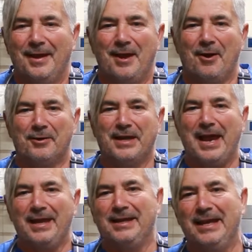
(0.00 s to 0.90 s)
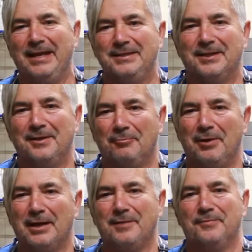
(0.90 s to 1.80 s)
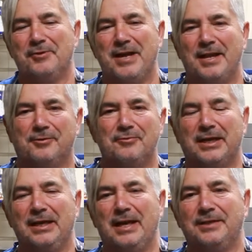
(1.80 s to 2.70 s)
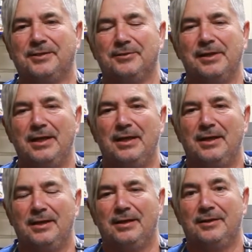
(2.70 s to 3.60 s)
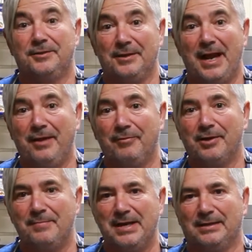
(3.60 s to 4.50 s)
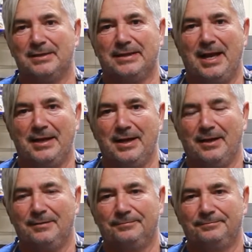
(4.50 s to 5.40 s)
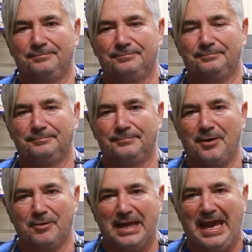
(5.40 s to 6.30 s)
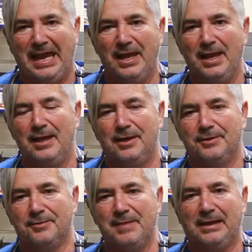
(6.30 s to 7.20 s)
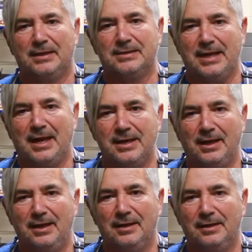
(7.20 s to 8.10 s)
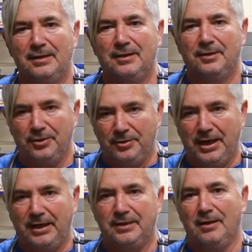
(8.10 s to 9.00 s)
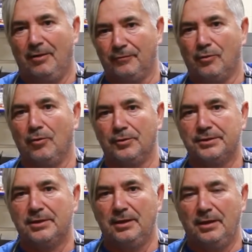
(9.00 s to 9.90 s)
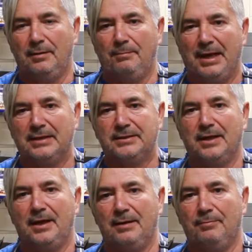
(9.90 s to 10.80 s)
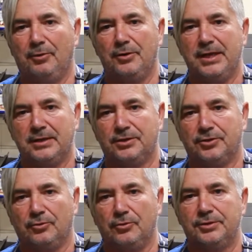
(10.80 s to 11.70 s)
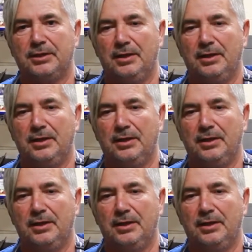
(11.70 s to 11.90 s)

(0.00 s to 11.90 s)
Okay kids, welcome to another cooking lesson. Today we're going to make lasagna. Okay, to make lasagna you need of course pasta and bolognese sauce,